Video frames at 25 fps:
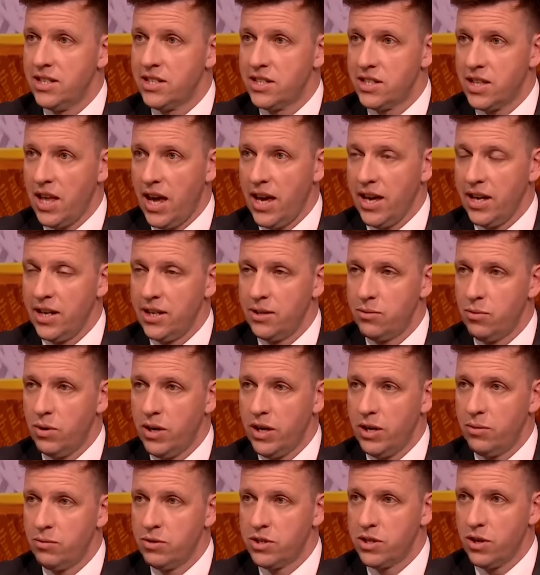stayed
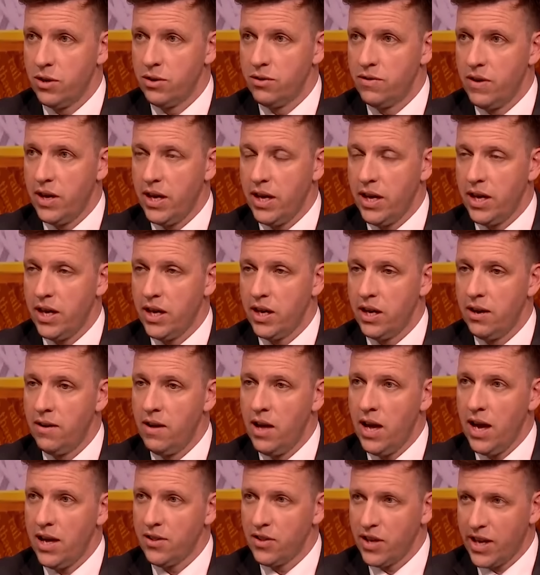when he was over here
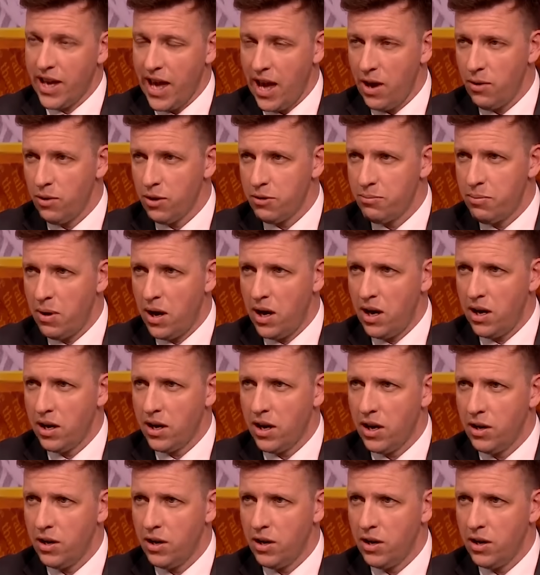at the Coworth Park